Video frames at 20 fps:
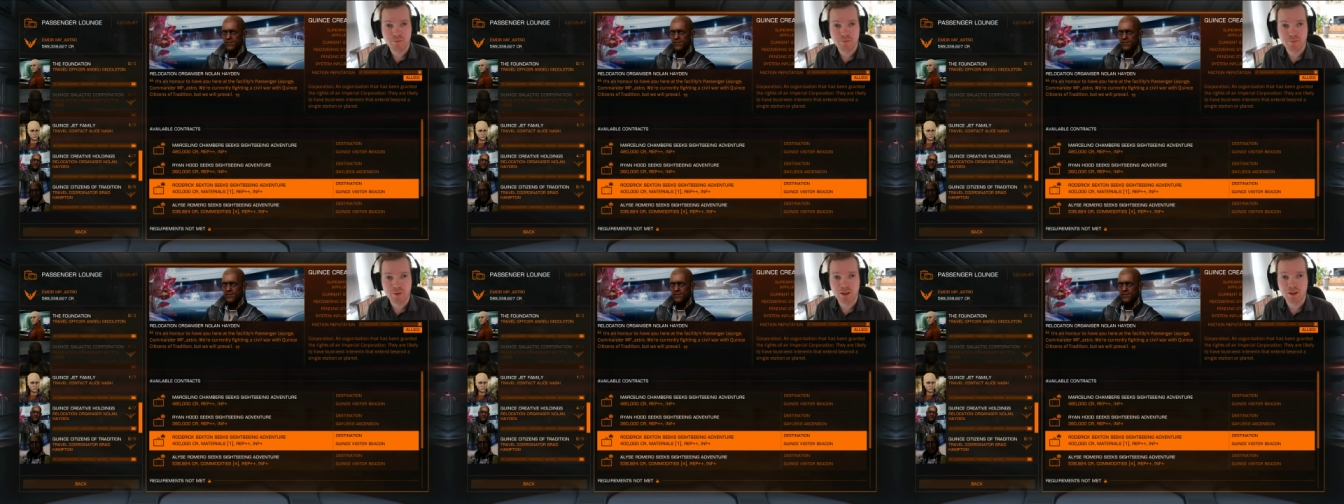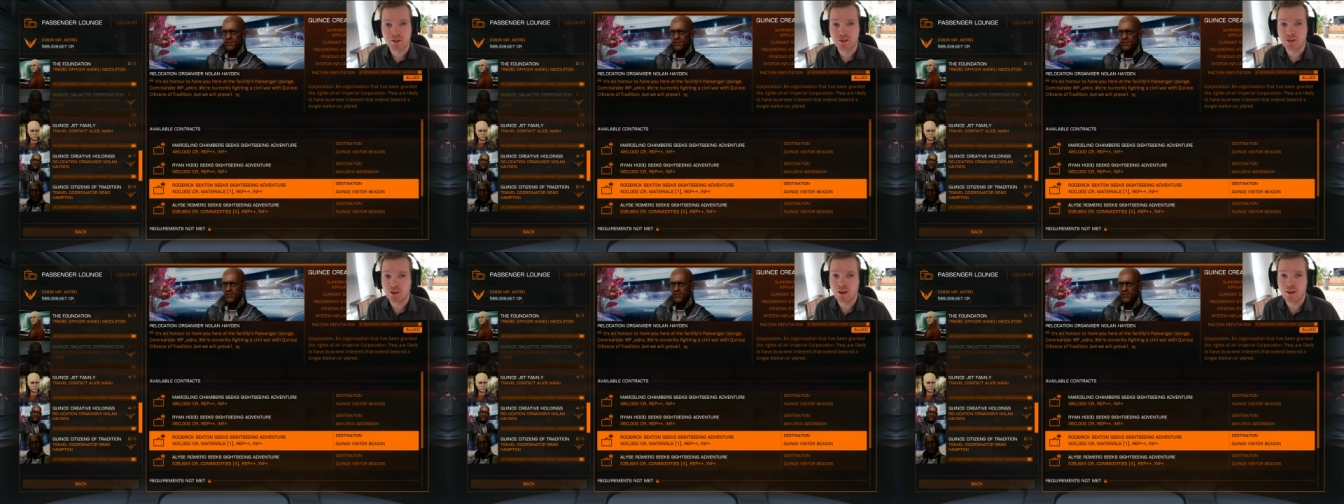
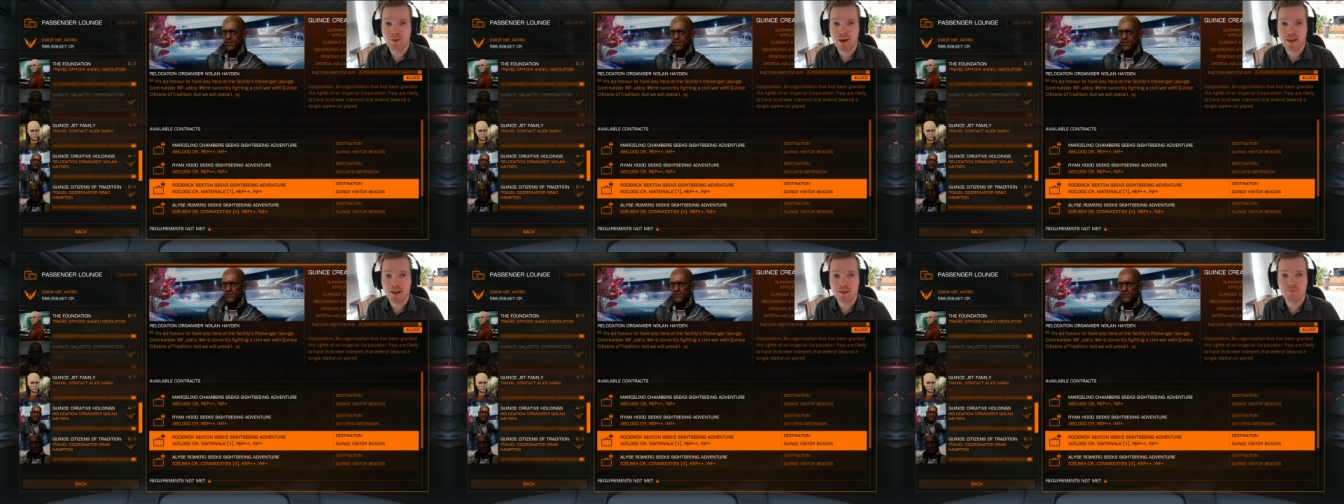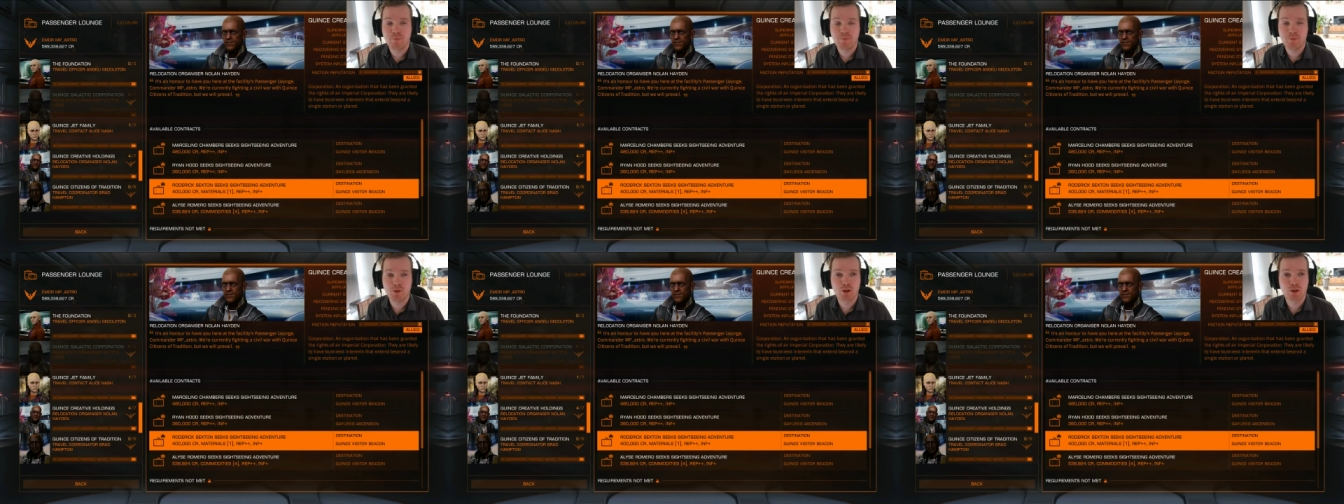Because otherwise,
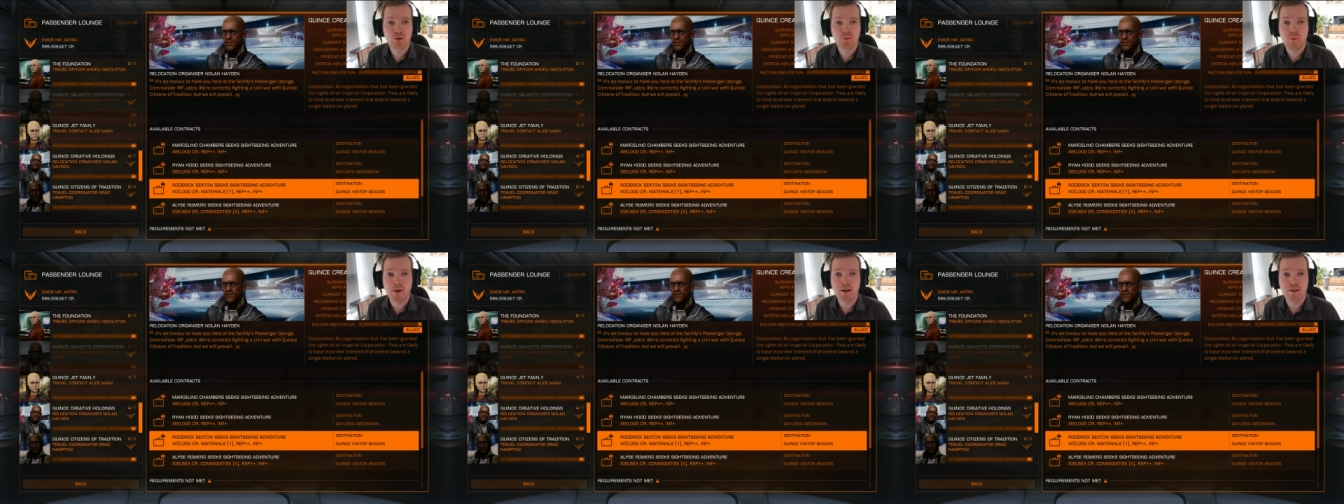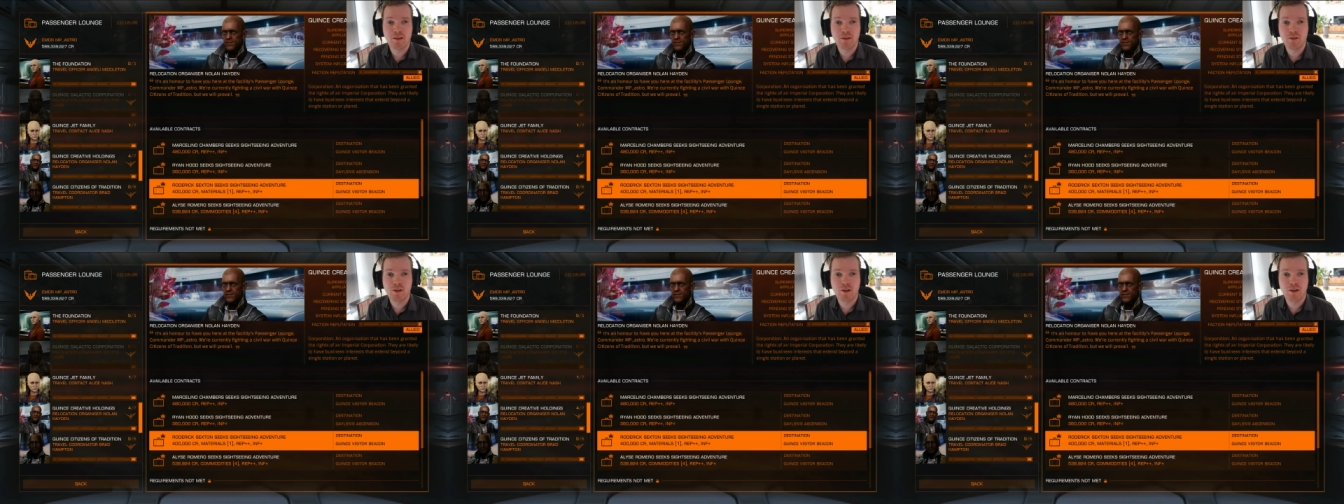you're,
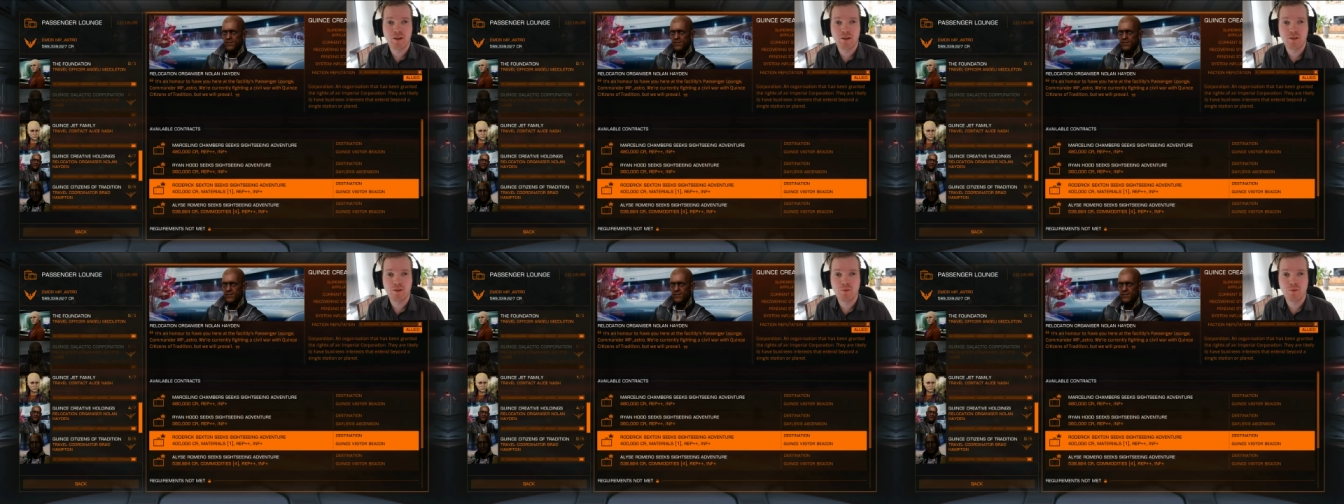spend, you're,